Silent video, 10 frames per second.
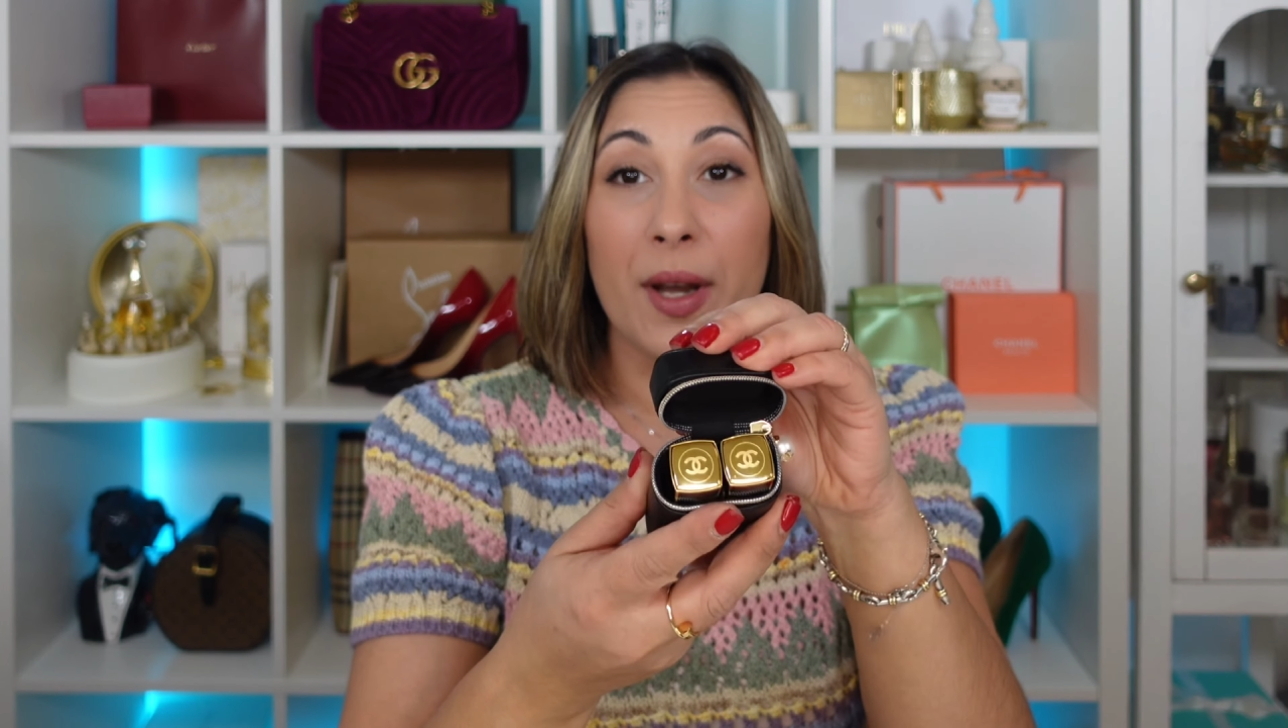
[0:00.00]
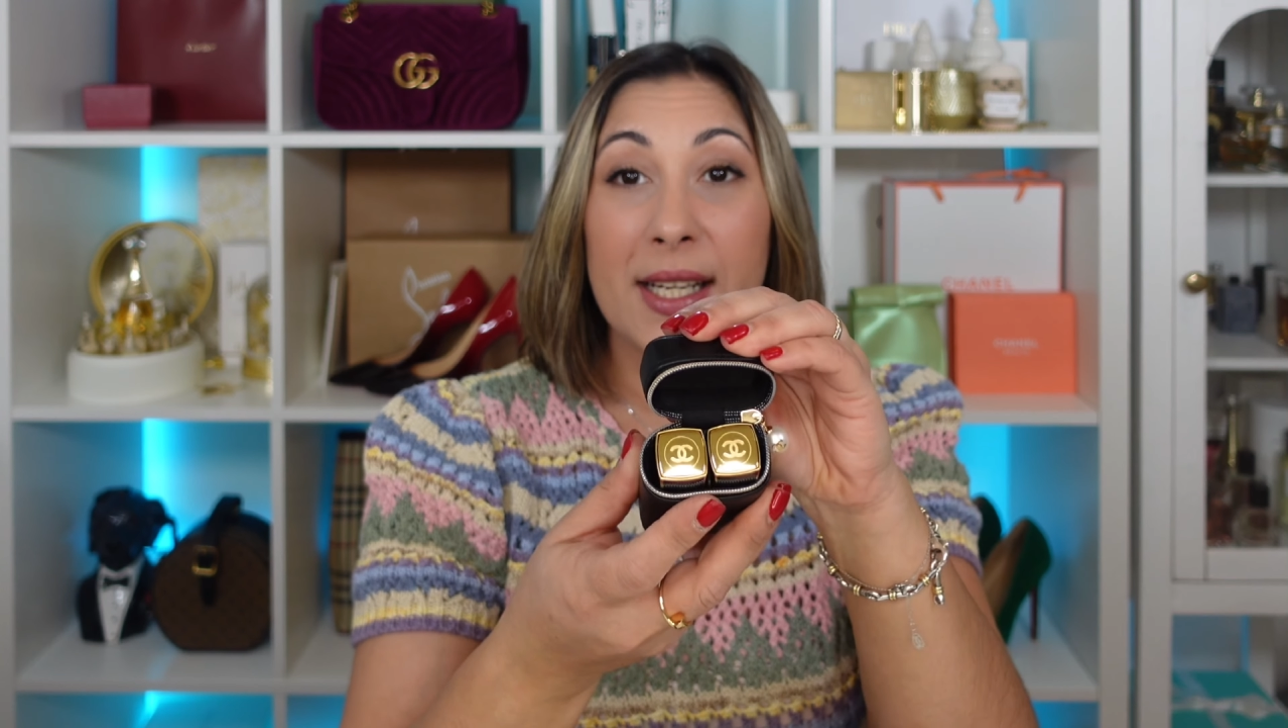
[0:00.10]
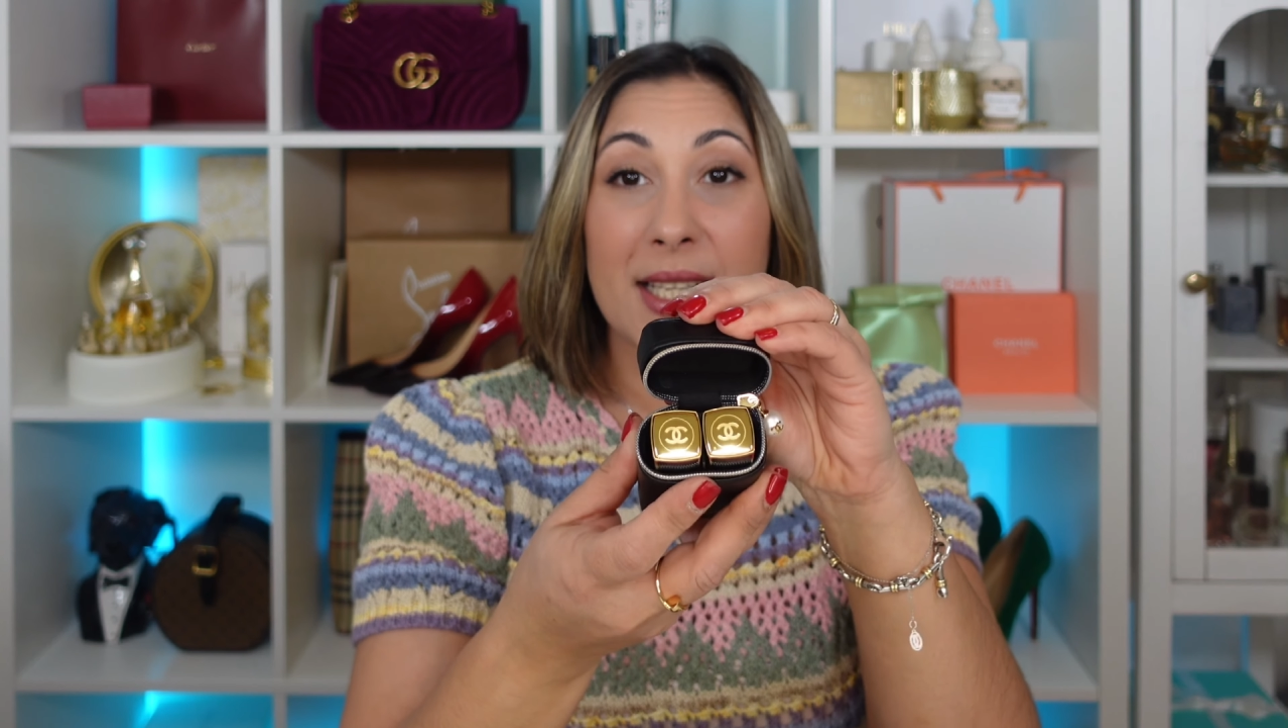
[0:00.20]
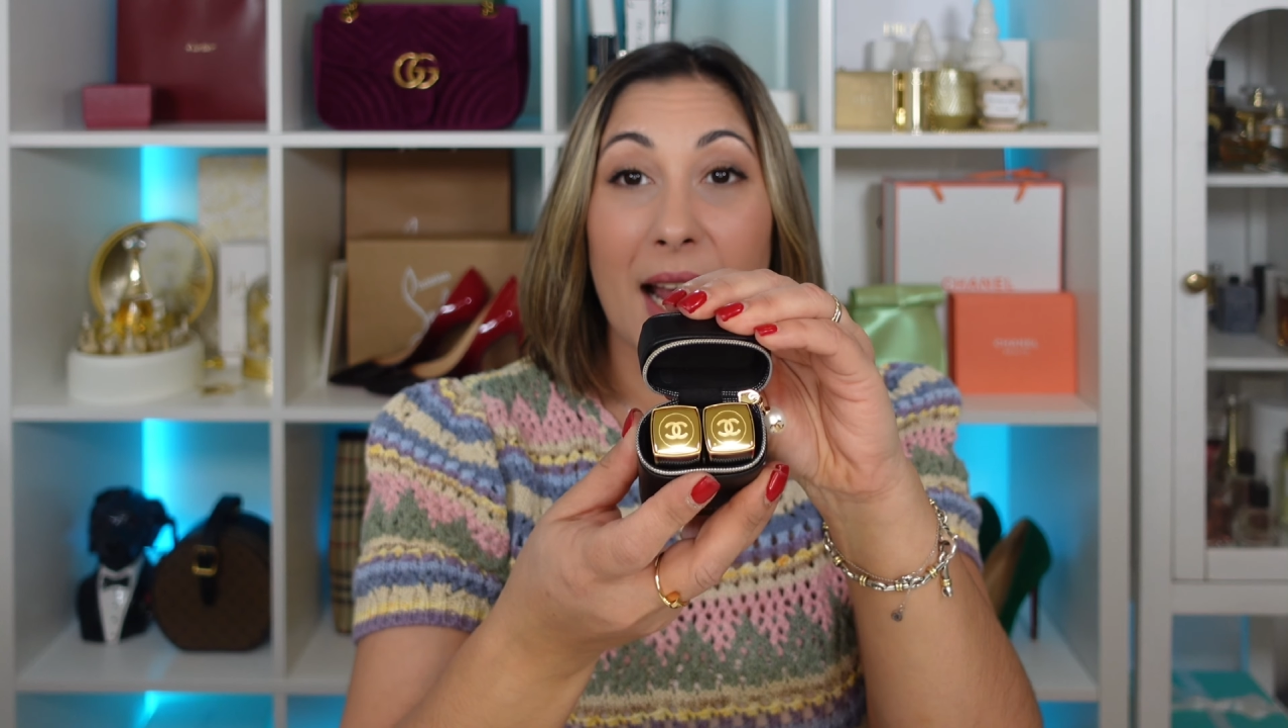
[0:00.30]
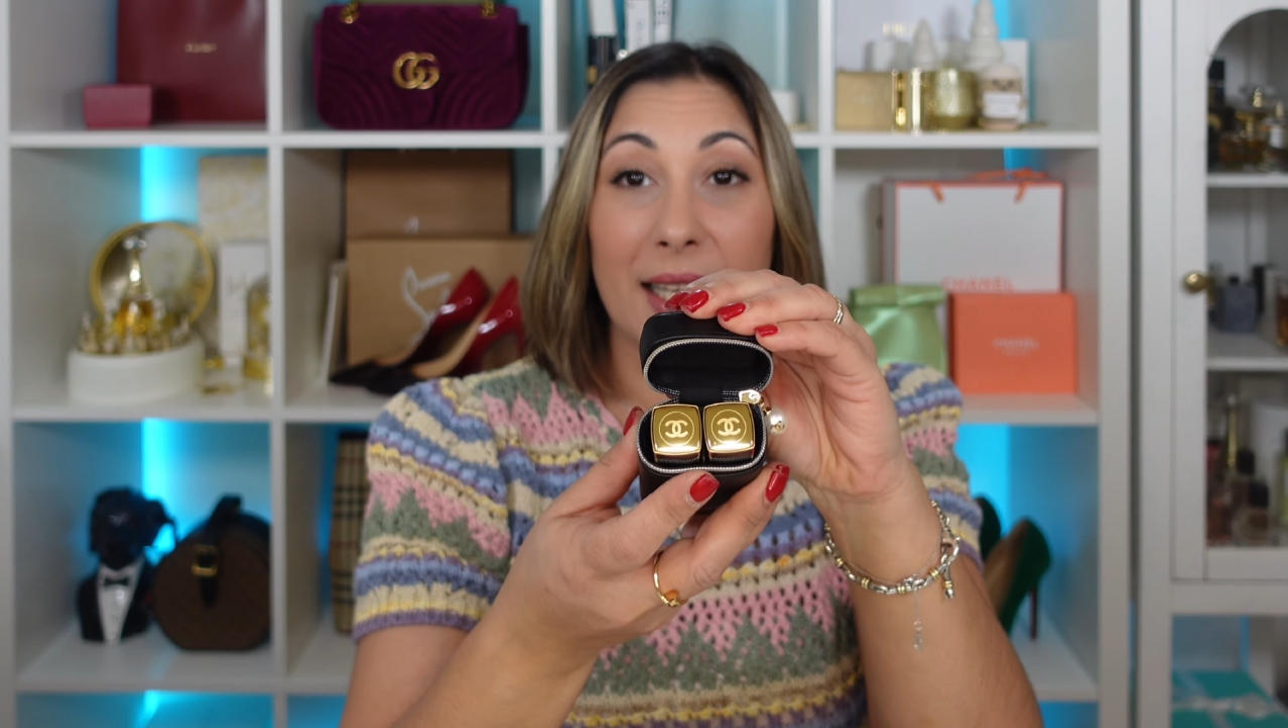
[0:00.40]

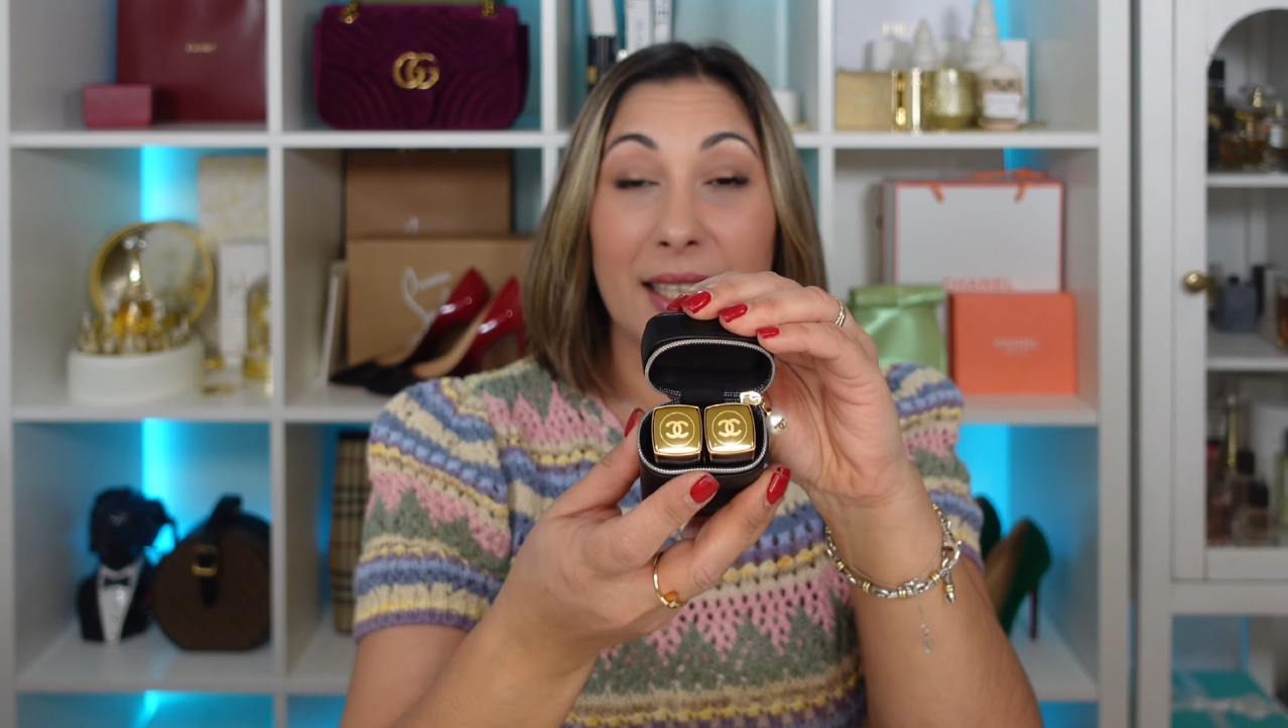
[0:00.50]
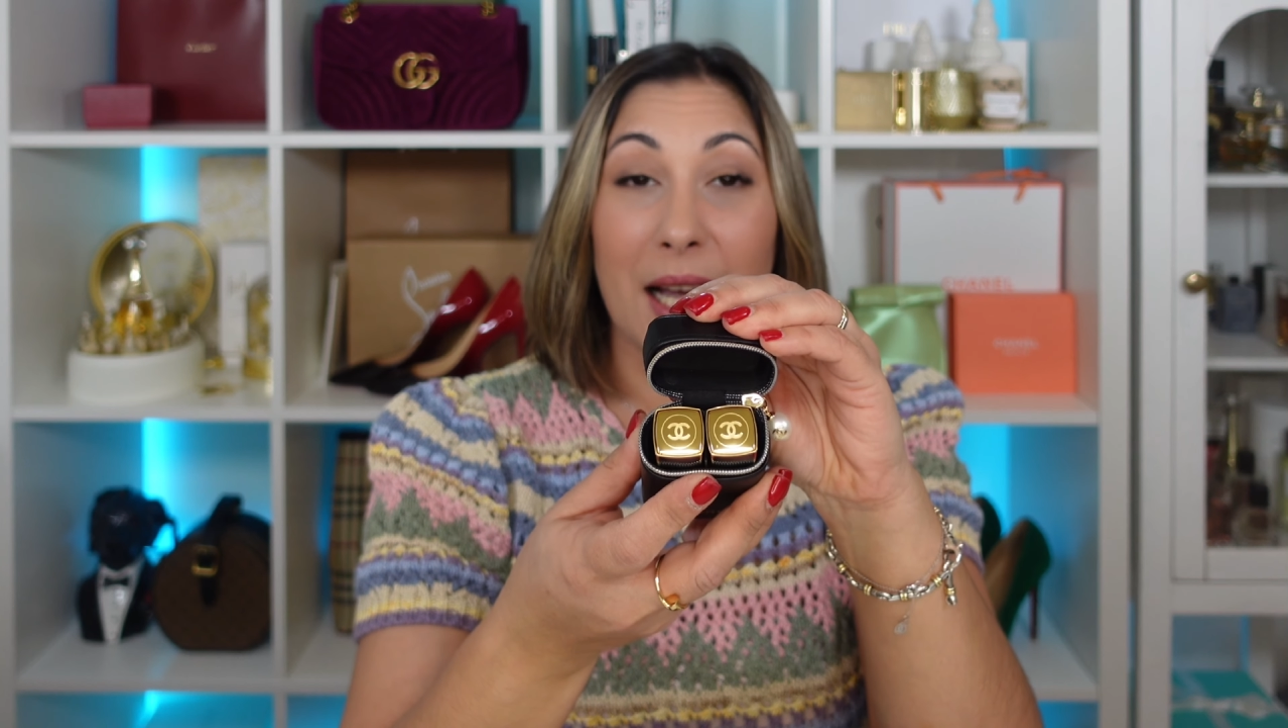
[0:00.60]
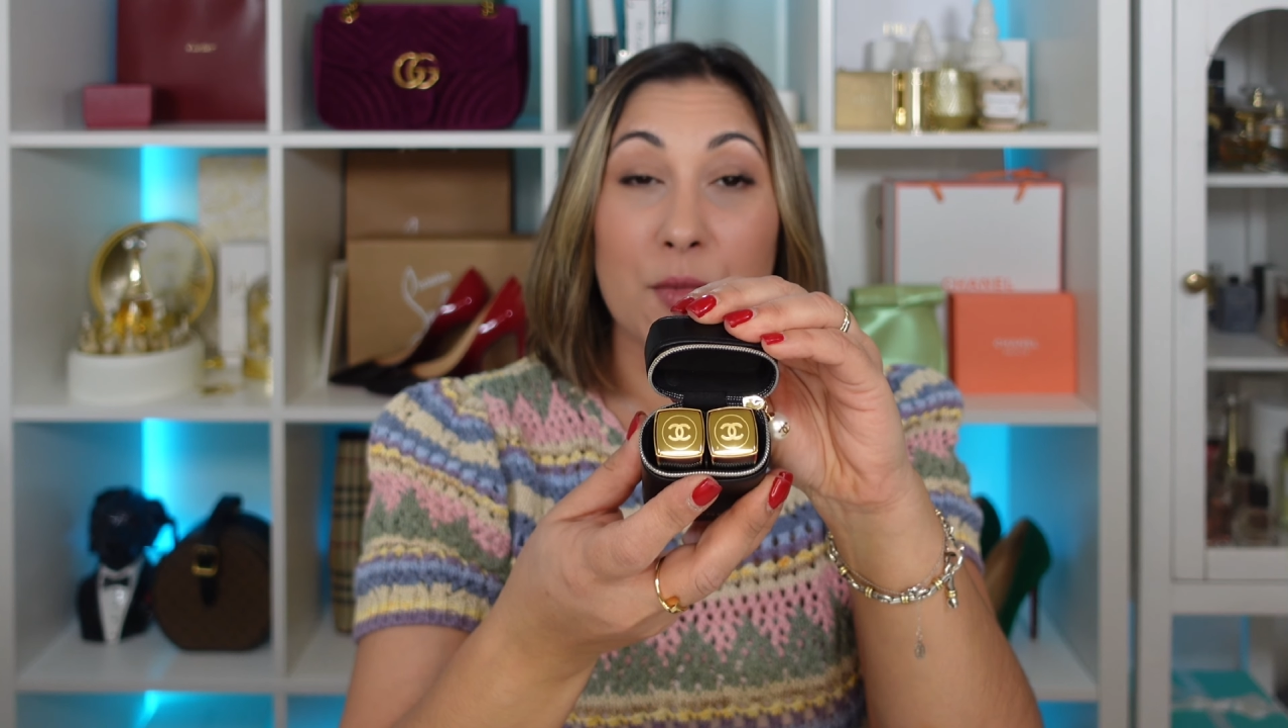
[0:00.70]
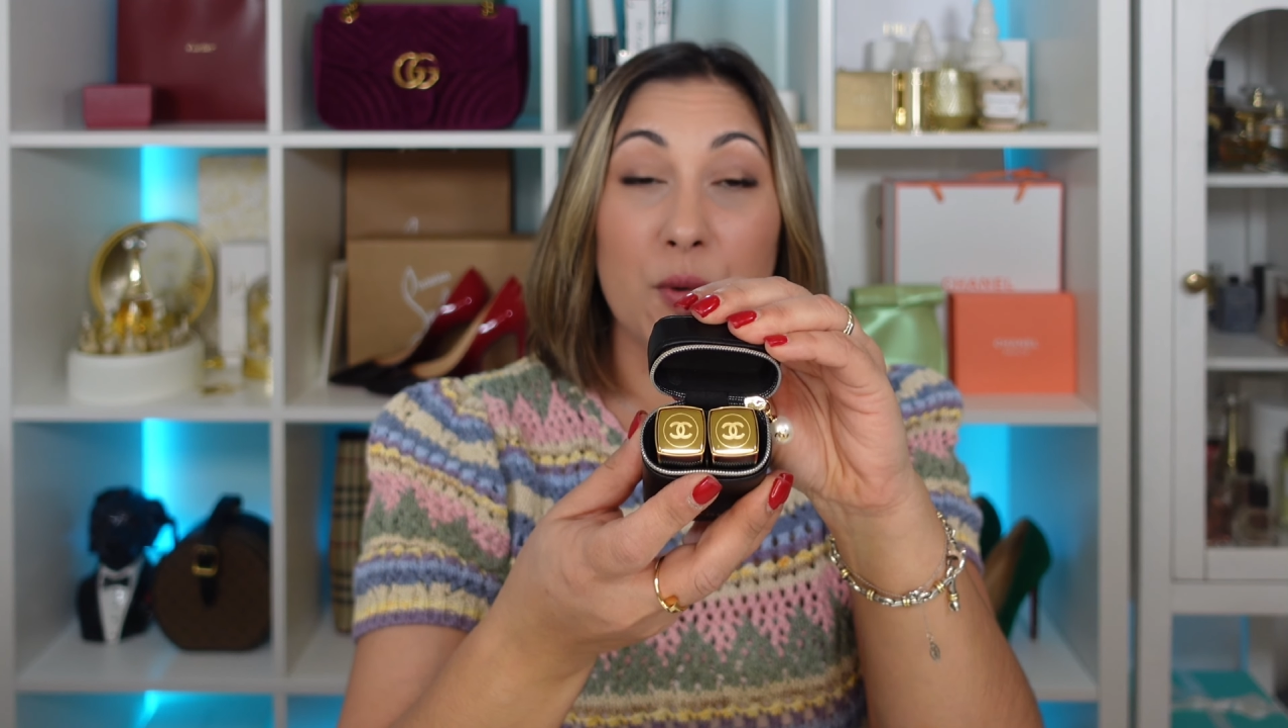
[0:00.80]
inside comes